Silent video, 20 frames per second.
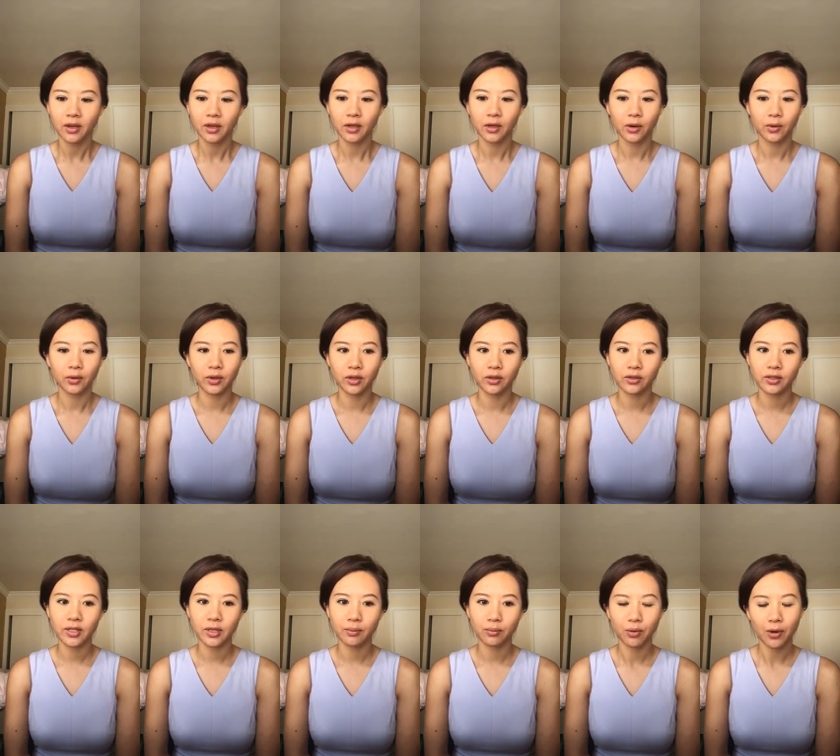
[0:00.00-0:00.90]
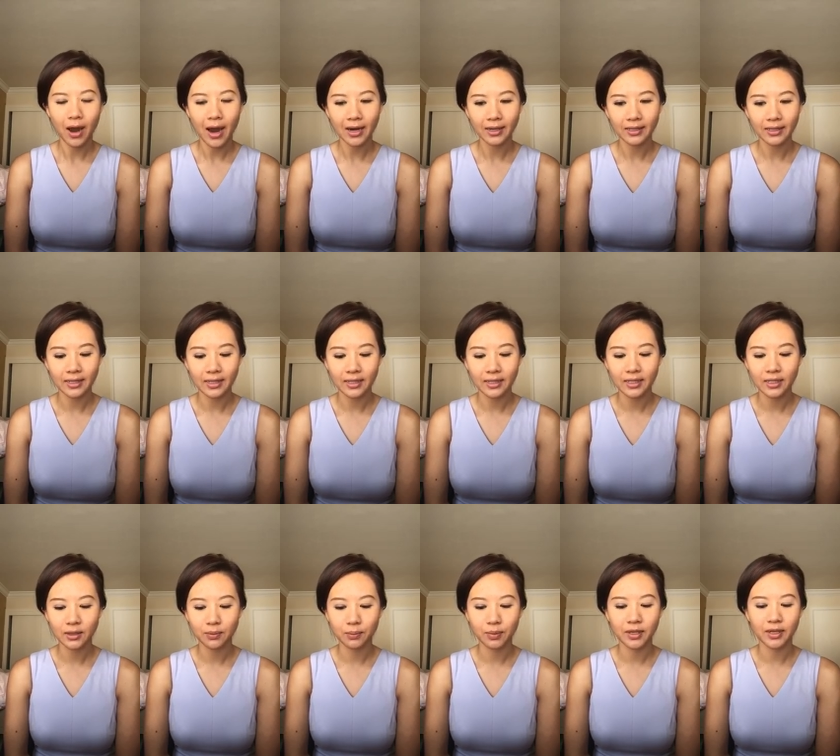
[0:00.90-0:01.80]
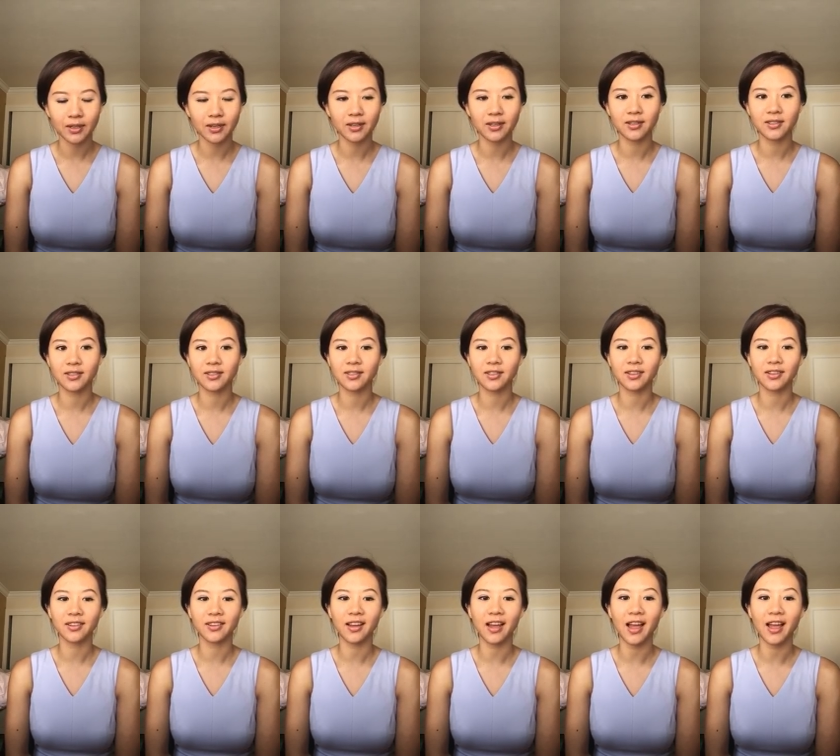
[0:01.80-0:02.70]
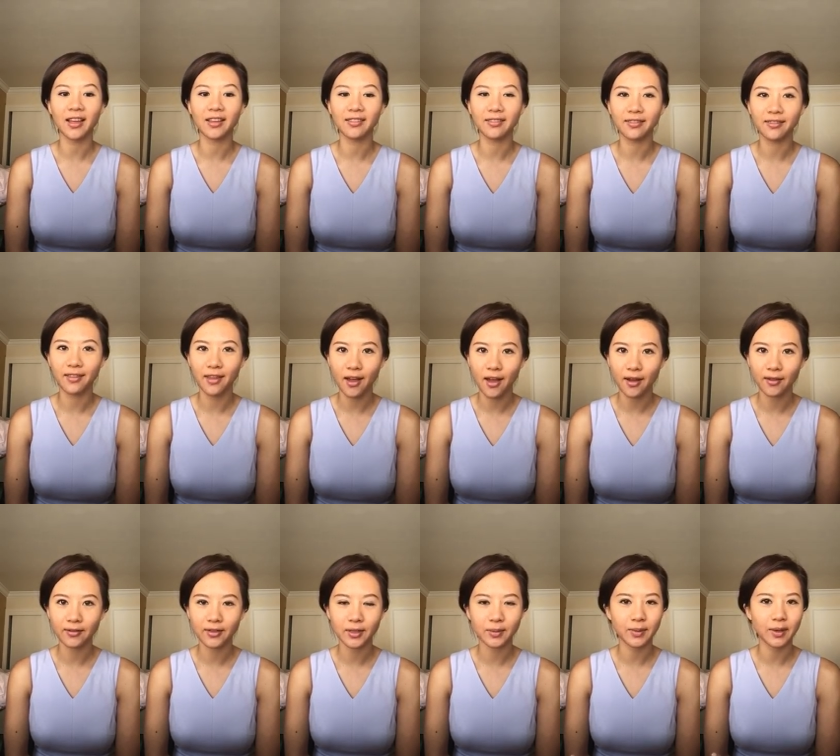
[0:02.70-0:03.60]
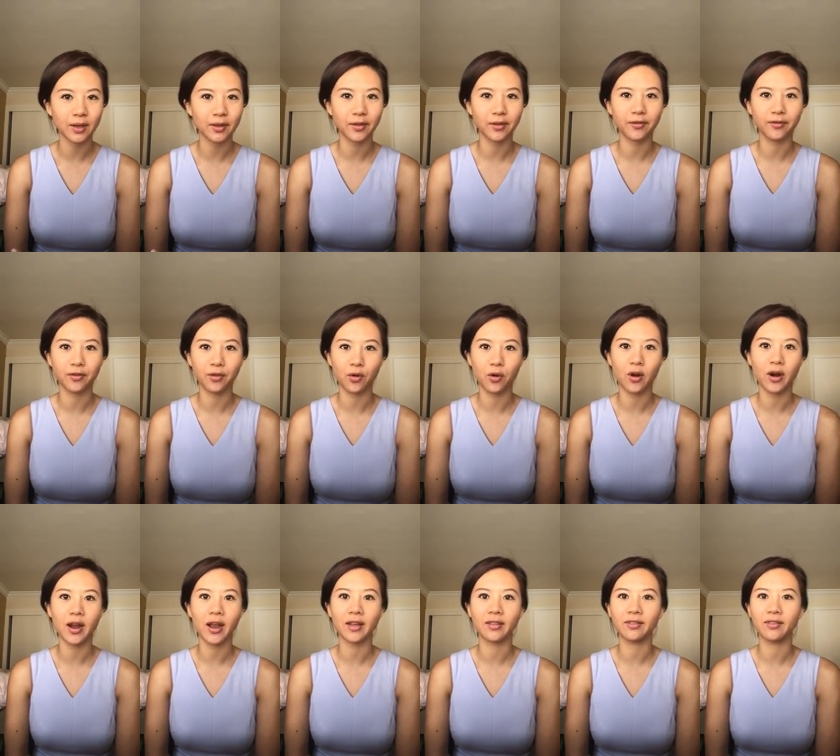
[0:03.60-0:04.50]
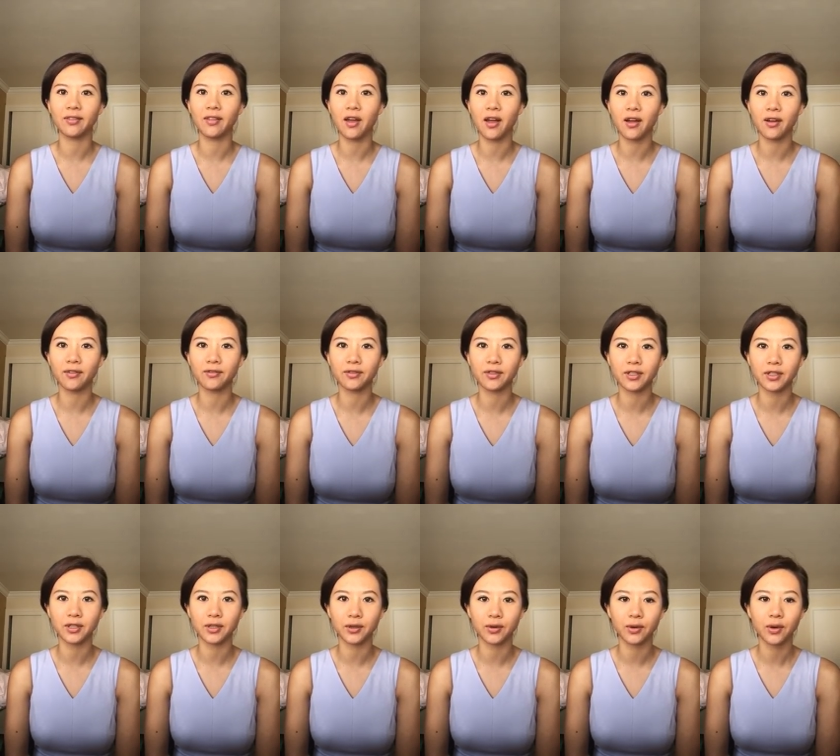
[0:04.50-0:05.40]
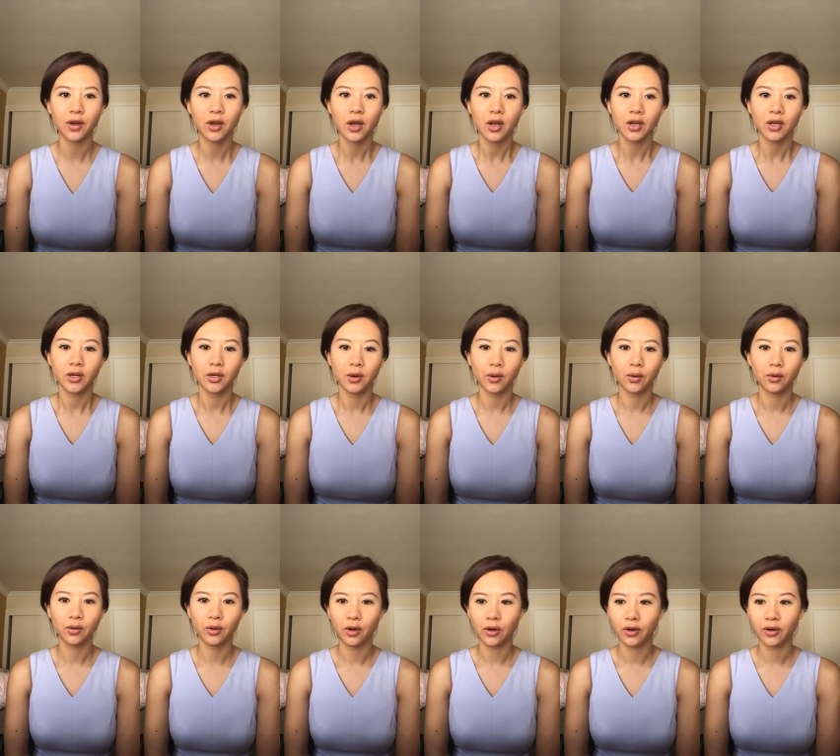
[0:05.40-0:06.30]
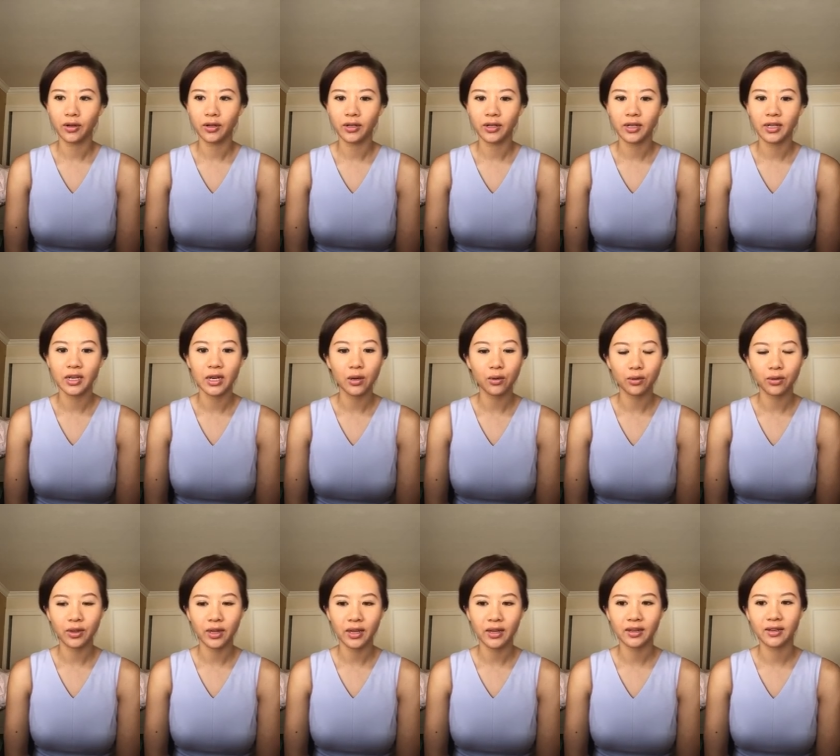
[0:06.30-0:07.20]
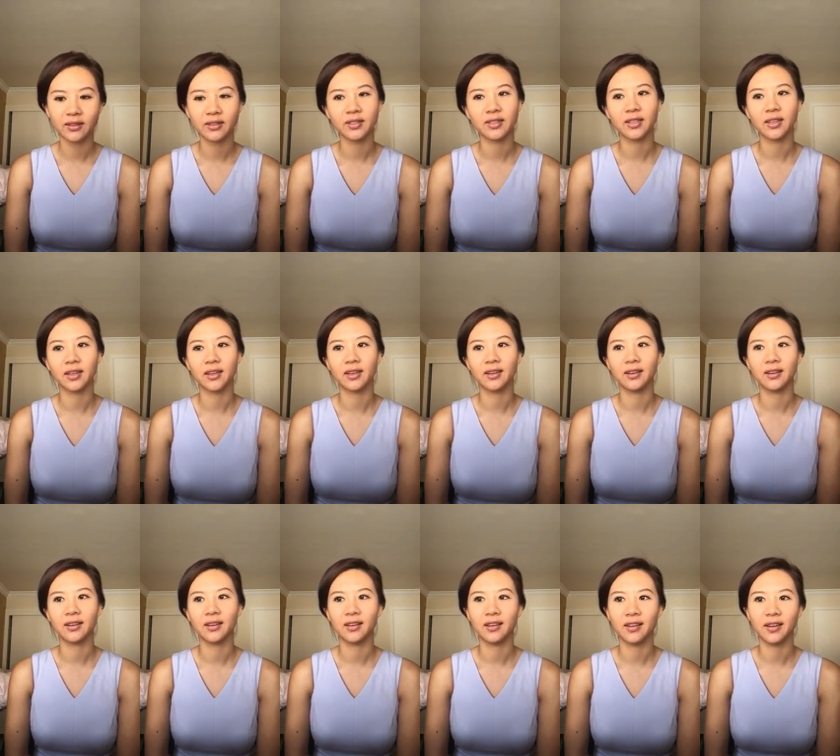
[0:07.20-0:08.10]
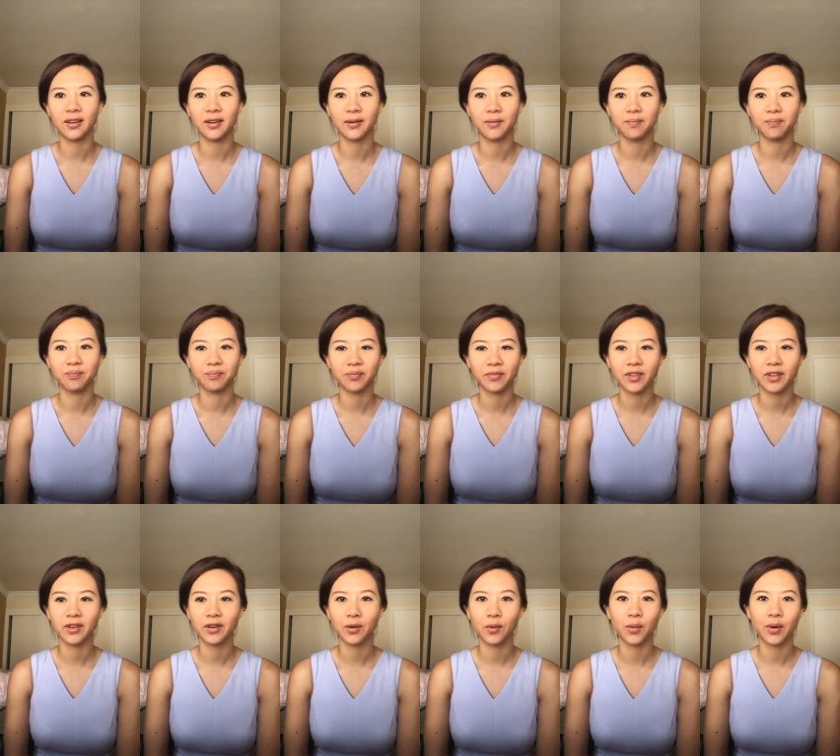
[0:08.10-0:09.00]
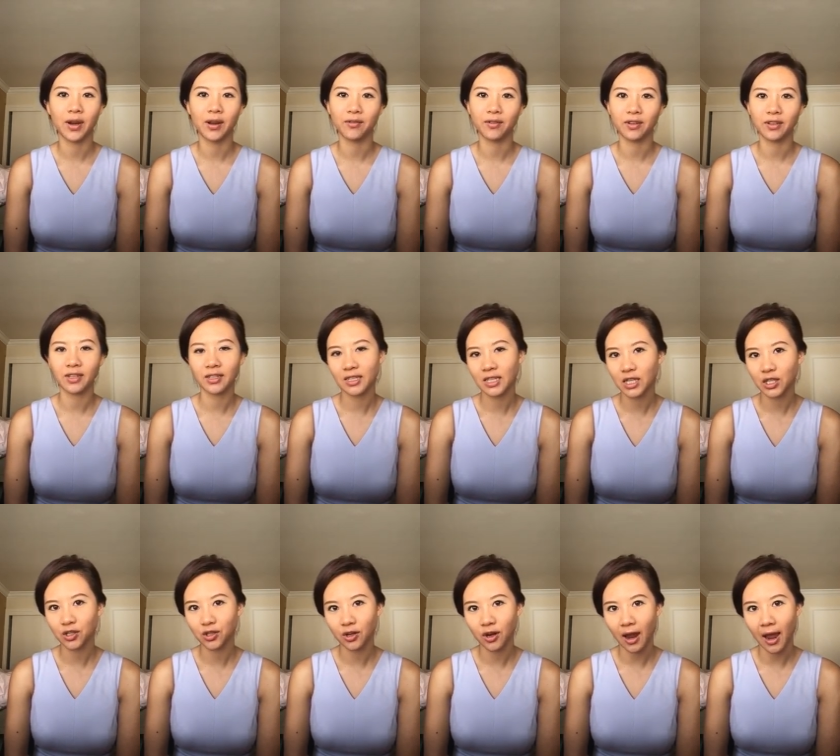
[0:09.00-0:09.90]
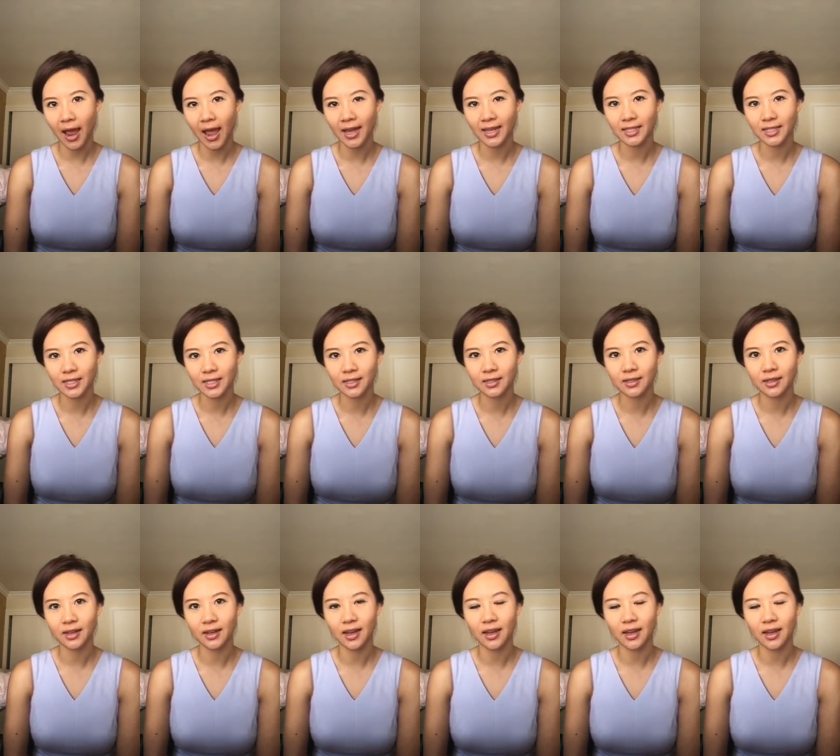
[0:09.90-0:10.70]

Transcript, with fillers: you know nursing practice because I love to be on the floor. I love to, you know, learn new things. And, um, you know, whenever the teacher asks